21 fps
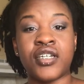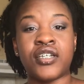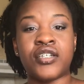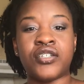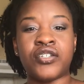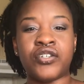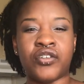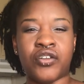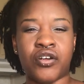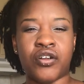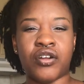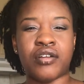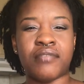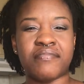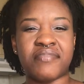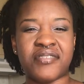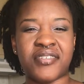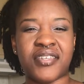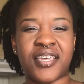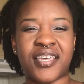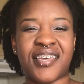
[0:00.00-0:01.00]
You know what I'm
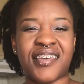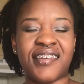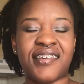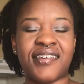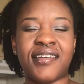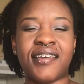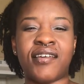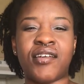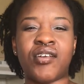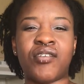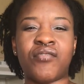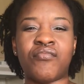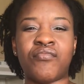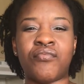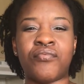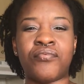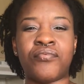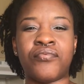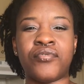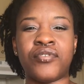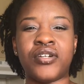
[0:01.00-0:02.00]
saying?
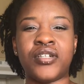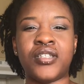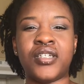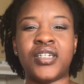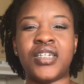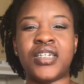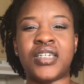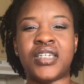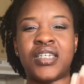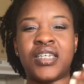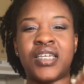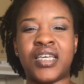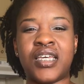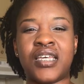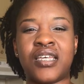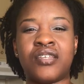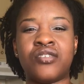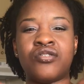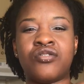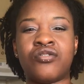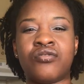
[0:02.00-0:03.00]
And really get
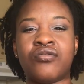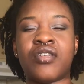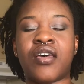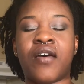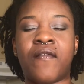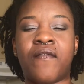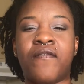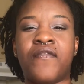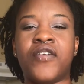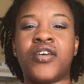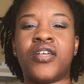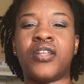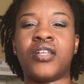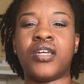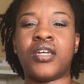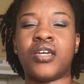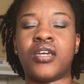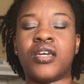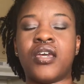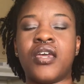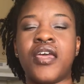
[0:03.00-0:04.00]
into that
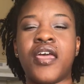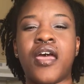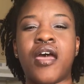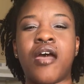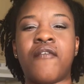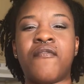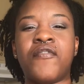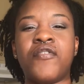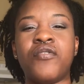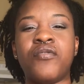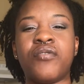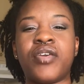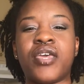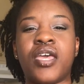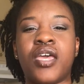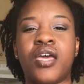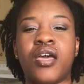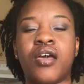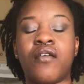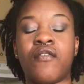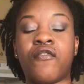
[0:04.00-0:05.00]
feeling. If you
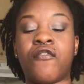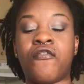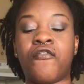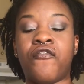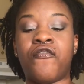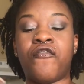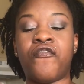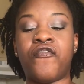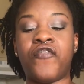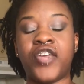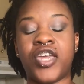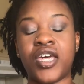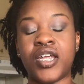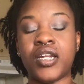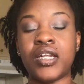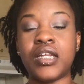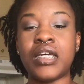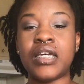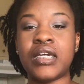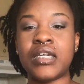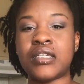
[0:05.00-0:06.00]
can't
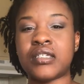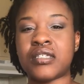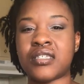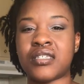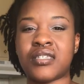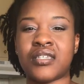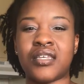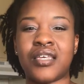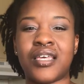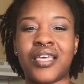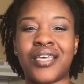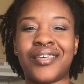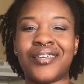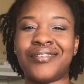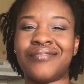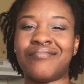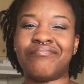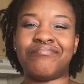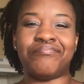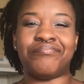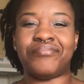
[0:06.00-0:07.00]
feel it,
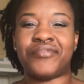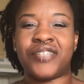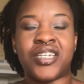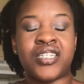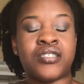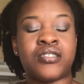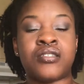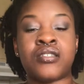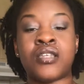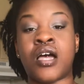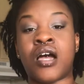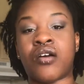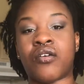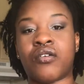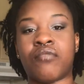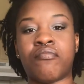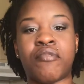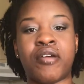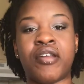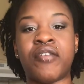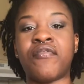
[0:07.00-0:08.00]
it's not going
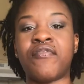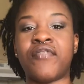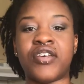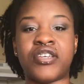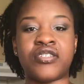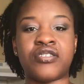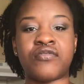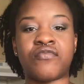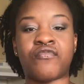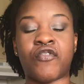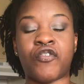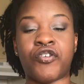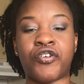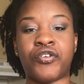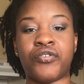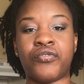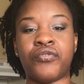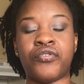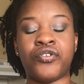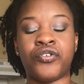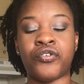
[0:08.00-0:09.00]
to manifest for
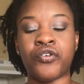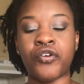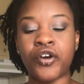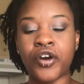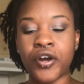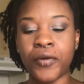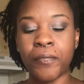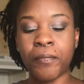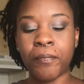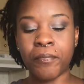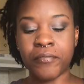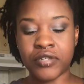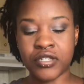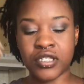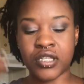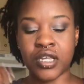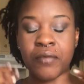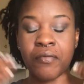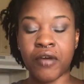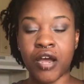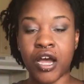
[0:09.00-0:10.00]
you. Your
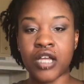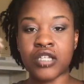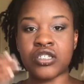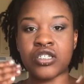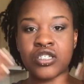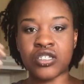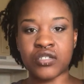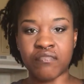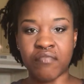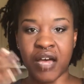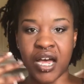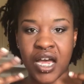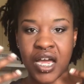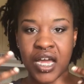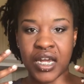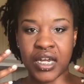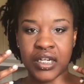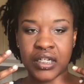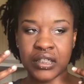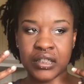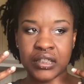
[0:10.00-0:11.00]
subconscious
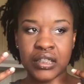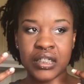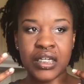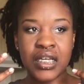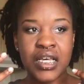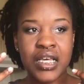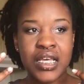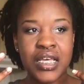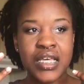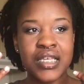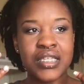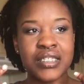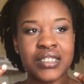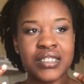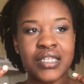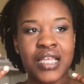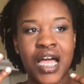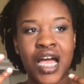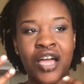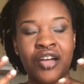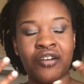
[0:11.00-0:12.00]
mind is
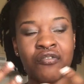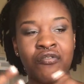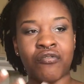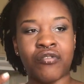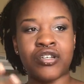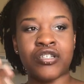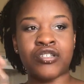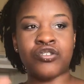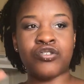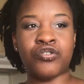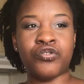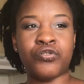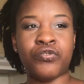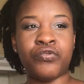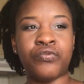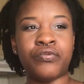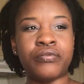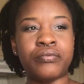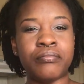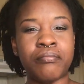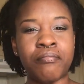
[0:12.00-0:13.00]
not going to
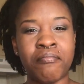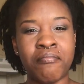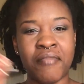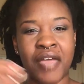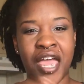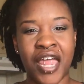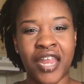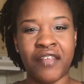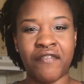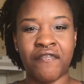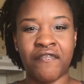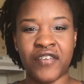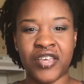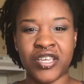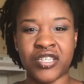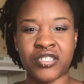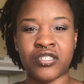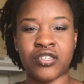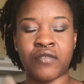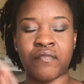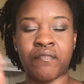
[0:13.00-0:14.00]

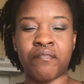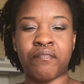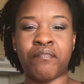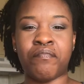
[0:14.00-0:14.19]
manifest it,